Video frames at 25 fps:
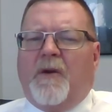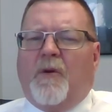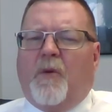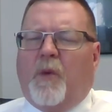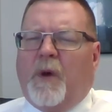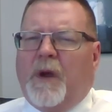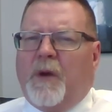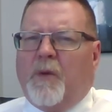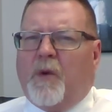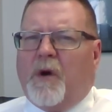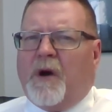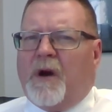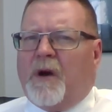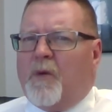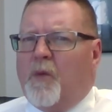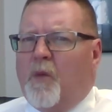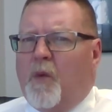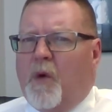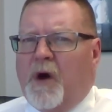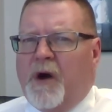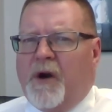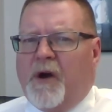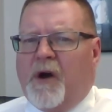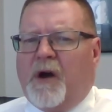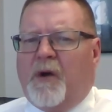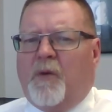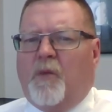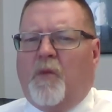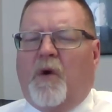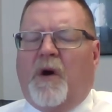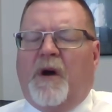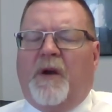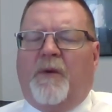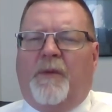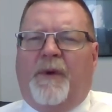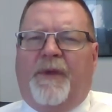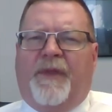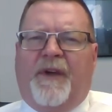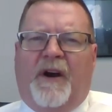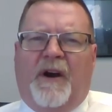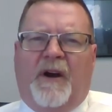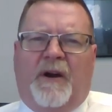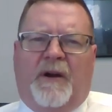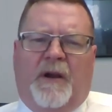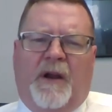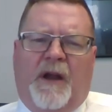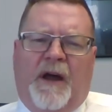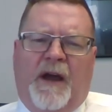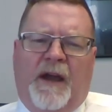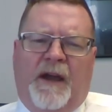We work one-on-one with our
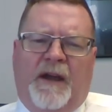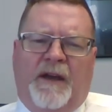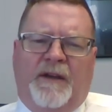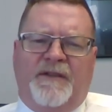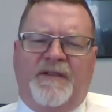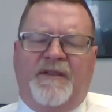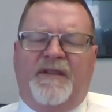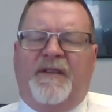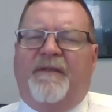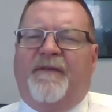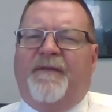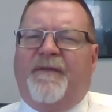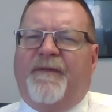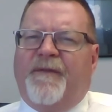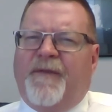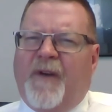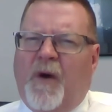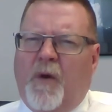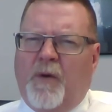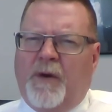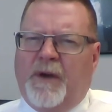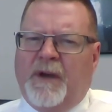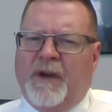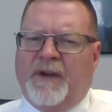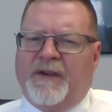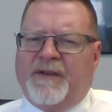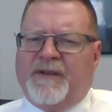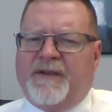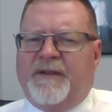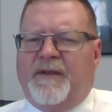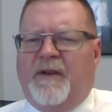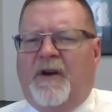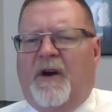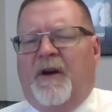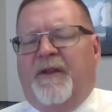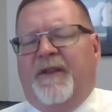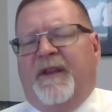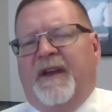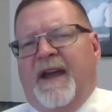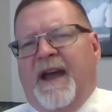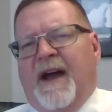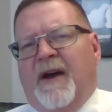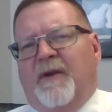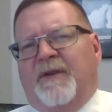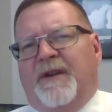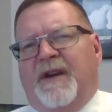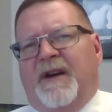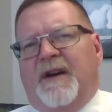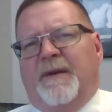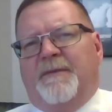clients to focus on the
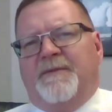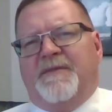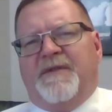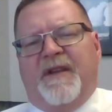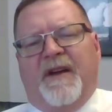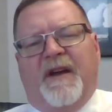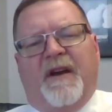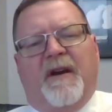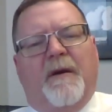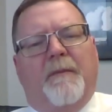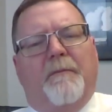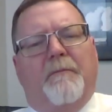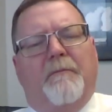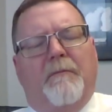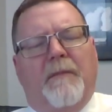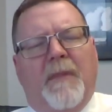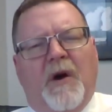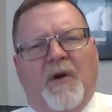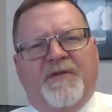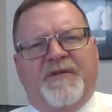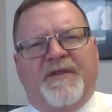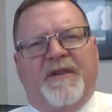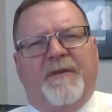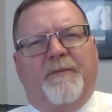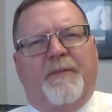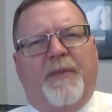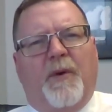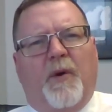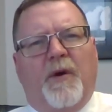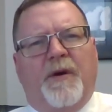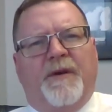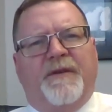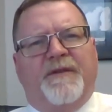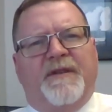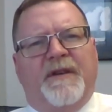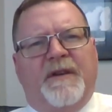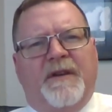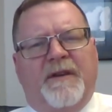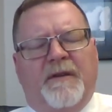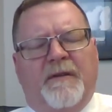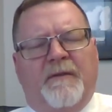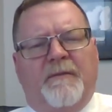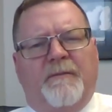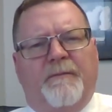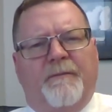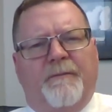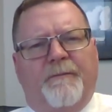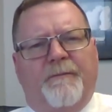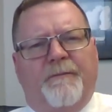outcomes that are most important to you.